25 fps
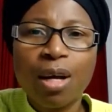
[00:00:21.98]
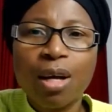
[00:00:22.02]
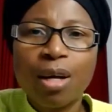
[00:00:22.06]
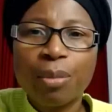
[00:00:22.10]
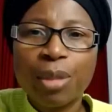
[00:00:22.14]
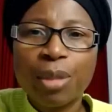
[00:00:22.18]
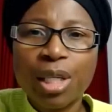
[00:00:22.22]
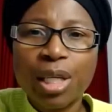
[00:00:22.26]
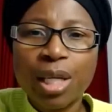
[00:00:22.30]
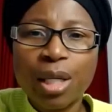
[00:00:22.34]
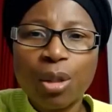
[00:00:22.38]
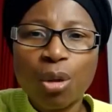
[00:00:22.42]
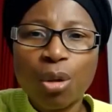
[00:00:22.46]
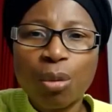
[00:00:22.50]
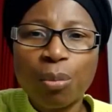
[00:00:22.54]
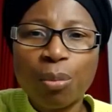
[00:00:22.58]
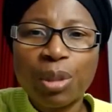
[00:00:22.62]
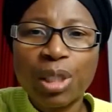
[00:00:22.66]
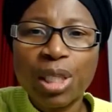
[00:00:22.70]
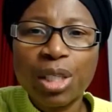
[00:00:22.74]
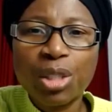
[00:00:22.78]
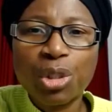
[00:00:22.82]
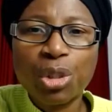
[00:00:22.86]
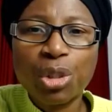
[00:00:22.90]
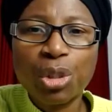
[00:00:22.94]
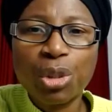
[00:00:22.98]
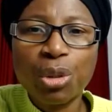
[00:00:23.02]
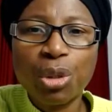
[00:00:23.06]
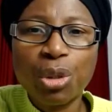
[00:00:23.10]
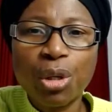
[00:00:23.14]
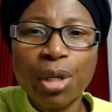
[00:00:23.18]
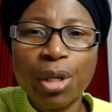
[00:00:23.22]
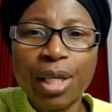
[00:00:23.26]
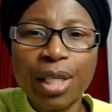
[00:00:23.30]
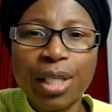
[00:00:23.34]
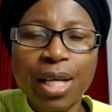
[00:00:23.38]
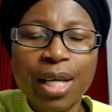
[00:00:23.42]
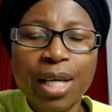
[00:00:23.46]
May the Lord bless you
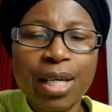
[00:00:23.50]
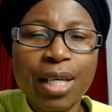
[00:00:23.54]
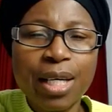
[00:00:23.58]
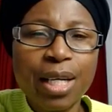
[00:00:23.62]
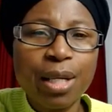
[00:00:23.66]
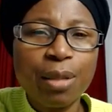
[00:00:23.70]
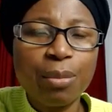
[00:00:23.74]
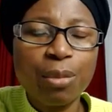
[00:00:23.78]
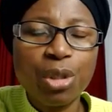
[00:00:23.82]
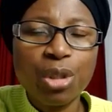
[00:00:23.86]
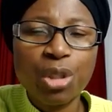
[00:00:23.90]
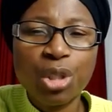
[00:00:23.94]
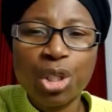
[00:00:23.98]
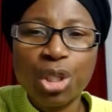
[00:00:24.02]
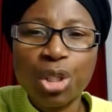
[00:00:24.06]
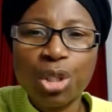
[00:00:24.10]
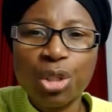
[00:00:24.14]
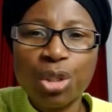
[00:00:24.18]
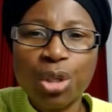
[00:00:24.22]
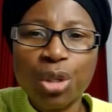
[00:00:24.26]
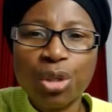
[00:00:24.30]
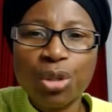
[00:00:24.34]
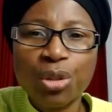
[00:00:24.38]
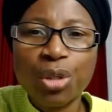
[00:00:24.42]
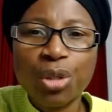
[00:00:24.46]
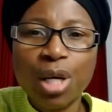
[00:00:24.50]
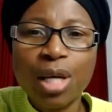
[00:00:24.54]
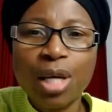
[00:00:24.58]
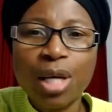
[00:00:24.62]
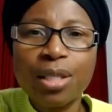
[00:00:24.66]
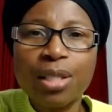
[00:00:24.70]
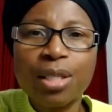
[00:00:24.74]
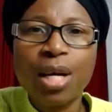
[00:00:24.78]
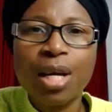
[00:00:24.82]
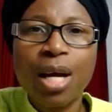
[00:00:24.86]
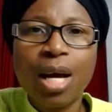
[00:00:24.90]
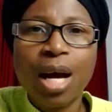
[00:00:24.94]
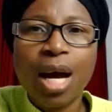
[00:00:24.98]
all in the name of Jesus
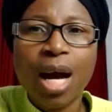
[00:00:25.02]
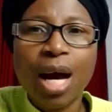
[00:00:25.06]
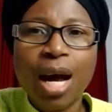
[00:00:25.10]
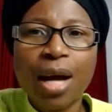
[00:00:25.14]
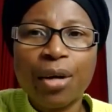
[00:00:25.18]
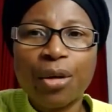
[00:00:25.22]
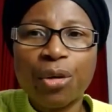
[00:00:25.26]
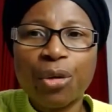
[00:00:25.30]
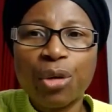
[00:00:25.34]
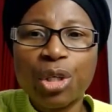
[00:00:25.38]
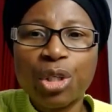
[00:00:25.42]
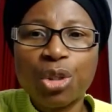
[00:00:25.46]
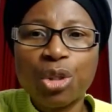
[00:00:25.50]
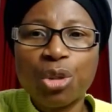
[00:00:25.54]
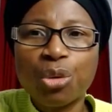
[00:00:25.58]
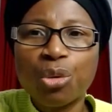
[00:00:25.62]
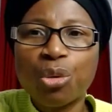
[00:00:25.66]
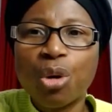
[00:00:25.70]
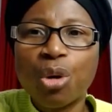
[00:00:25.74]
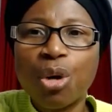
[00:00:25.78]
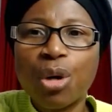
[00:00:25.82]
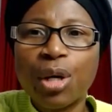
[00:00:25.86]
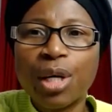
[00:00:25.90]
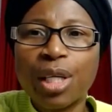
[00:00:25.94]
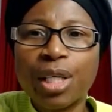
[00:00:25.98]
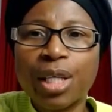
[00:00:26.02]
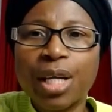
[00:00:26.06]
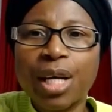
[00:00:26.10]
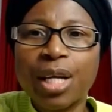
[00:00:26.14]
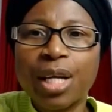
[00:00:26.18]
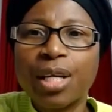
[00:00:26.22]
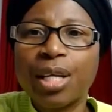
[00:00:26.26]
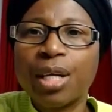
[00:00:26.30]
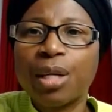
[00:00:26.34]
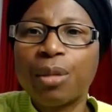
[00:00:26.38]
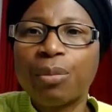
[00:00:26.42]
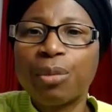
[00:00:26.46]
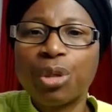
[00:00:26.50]
Christ. I greet you all in the
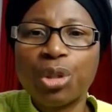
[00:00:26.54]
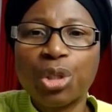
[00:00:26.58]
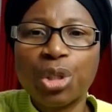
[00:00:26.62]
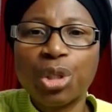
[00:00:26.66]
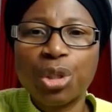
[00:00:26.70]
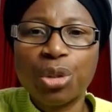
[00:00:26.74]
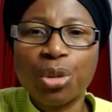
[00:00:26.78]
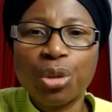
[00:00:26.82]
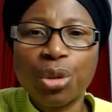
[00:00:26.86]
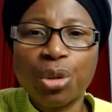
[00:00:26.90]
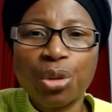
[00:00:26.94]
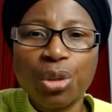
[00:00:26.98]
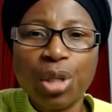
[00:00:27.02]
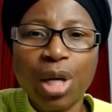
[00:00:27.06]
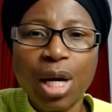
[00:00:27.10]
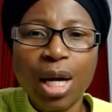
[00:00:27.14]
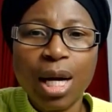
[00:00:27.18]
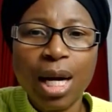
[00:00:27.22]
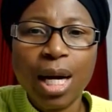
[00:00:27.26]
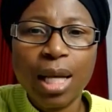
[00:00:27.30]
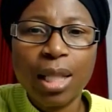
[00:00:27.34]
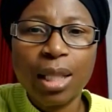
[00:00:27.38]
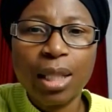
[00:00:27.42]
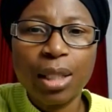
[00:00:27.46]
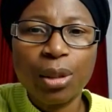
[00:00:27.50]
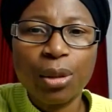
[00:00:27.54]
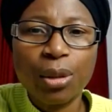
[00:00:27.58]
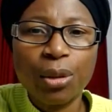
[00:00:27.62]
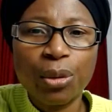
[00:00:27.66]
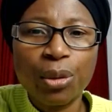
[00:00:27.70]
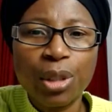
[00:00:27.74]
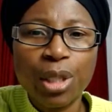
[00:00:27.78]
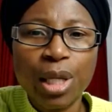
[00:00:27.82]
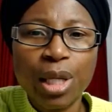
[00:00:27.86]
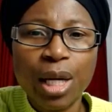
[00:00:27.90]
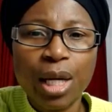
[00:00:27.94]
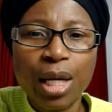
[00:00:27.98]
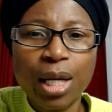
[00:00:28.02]
name of Jesus Christ.
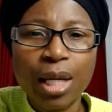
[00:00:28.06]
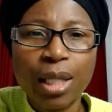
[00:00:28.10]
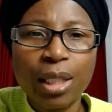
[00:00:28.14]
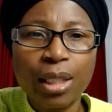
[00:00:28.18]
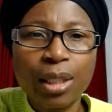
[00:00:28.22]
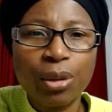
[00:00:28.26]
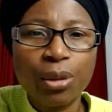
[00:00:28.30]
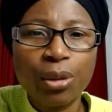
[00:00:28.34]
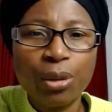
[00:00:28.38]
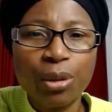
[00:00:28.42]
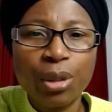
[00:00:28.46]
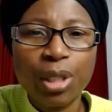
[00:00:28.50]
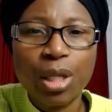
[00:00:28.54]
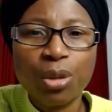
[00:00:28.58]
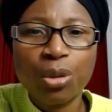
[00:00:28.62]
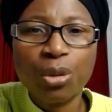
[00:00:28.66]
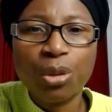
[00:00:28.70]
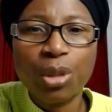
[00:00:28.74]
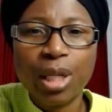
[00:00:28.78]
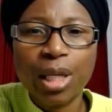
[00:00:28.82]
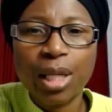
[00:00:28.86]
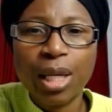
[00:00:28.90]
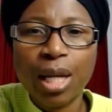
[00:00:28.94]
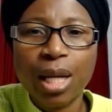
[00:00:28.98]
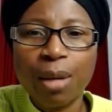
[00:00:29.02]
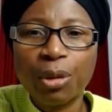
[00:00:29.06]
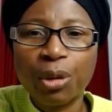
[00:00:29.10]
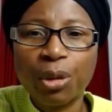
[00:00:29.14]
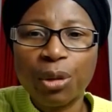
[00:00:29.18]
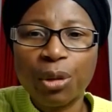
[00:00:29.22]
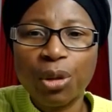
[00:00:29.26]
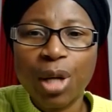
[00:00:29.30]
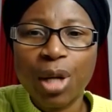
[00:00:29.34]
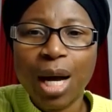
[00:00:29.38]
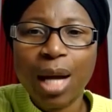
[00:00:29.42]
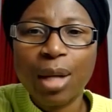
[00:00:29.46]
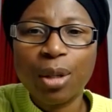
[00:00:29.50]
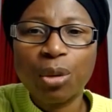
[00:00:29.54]
Hallelujah, hallelujah. To the Lamb of
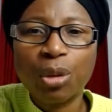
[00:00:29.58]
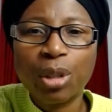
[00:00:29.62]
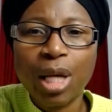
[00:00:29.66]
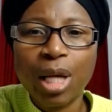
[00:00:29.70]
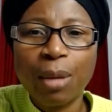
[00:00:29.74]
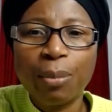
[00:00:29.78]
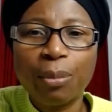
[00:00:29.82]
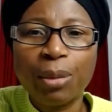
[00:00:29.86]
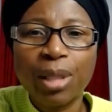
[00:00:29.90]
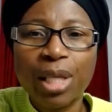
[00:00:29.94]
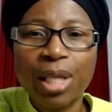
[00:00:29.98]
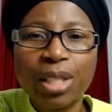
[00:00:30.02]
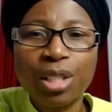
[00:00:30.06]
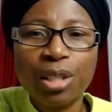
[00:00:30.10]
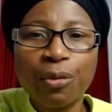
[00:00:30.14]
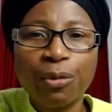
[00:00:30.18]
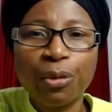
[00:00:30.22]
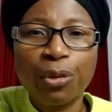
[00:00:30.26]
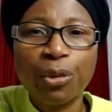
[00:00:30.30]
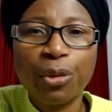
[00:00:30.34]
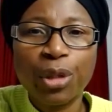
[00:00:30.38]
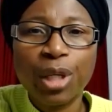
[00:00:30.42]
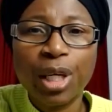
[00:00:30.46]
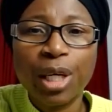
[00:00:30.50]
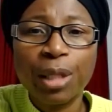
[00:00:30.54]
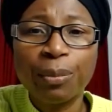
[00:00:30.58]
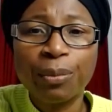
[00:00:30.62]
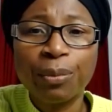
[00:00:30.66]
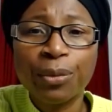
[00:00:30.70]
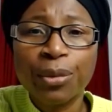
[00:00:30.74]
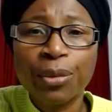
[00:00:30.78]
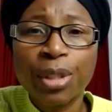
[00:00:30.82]
God, another blessed for day